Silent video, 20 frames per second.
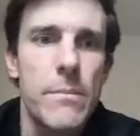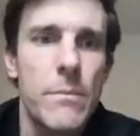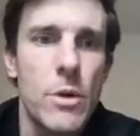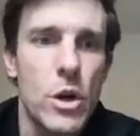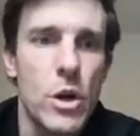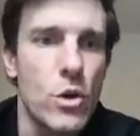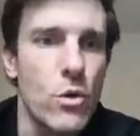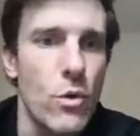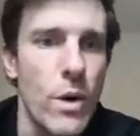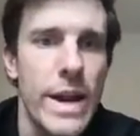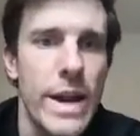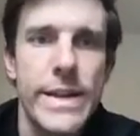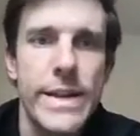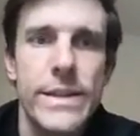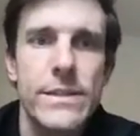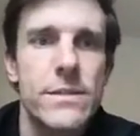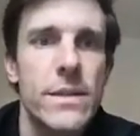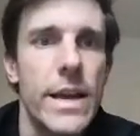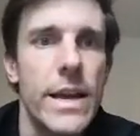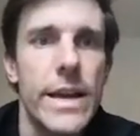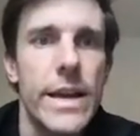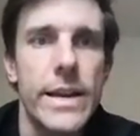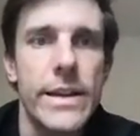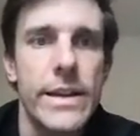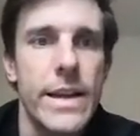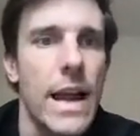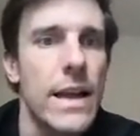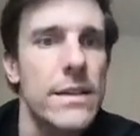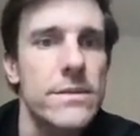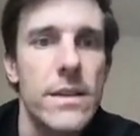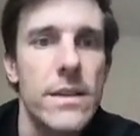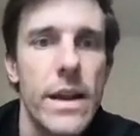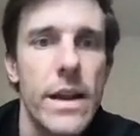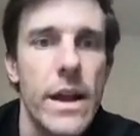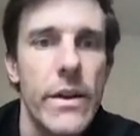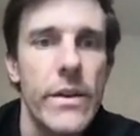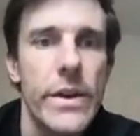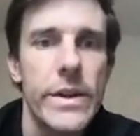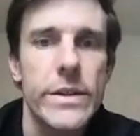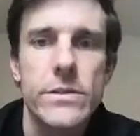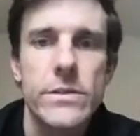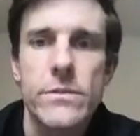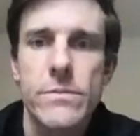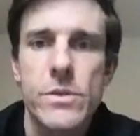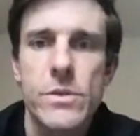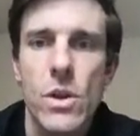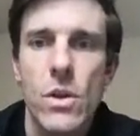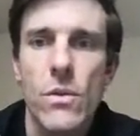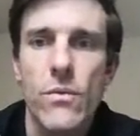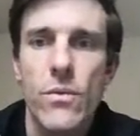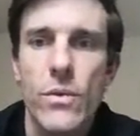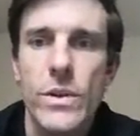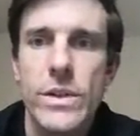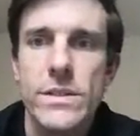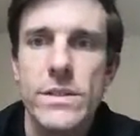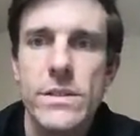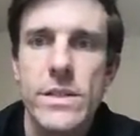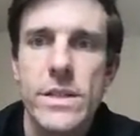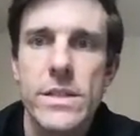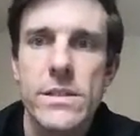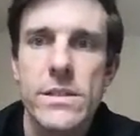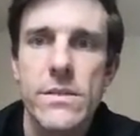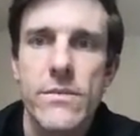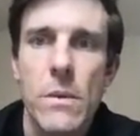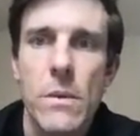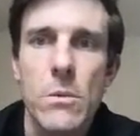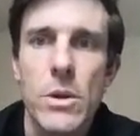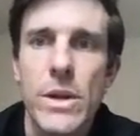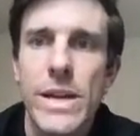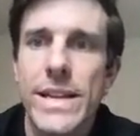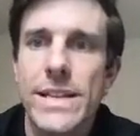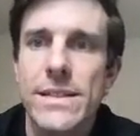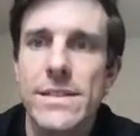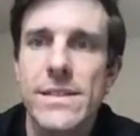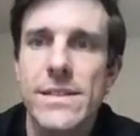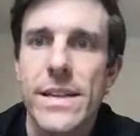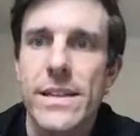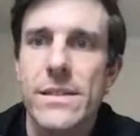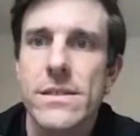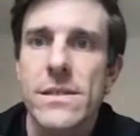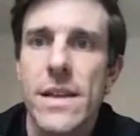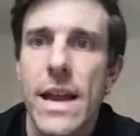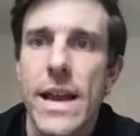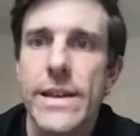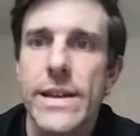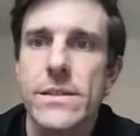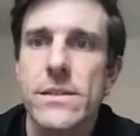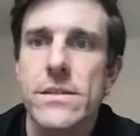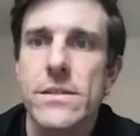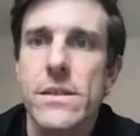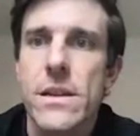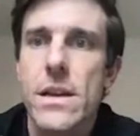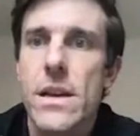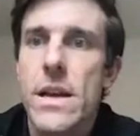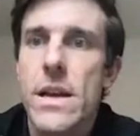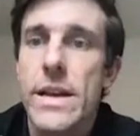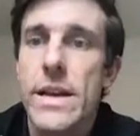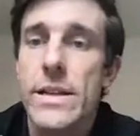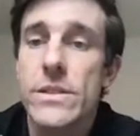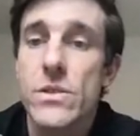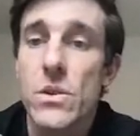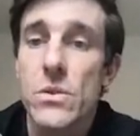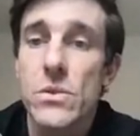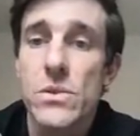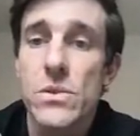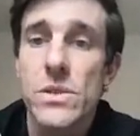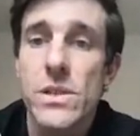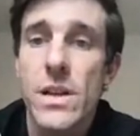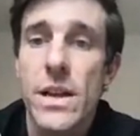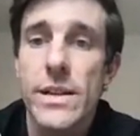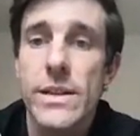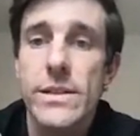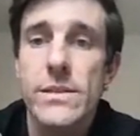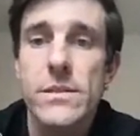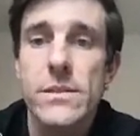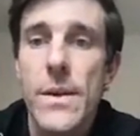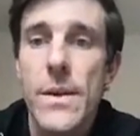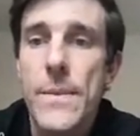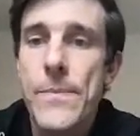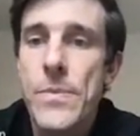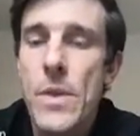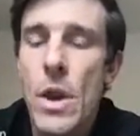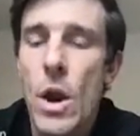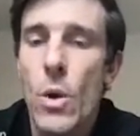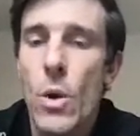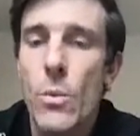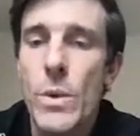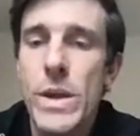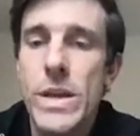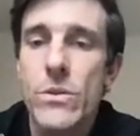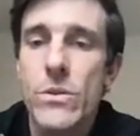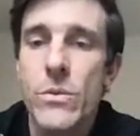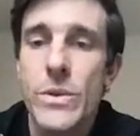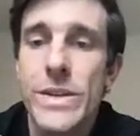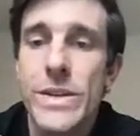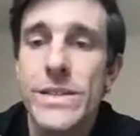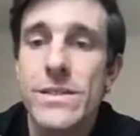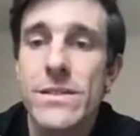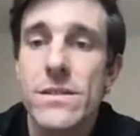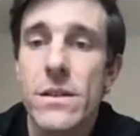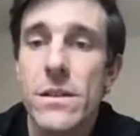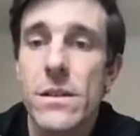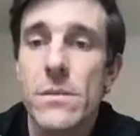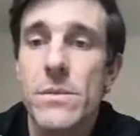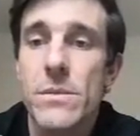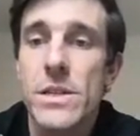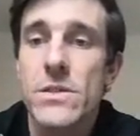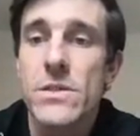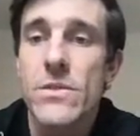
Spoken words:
grades and content areas. So for instance, if I'm looking at 6 science and social studies, our week 3 syllabus for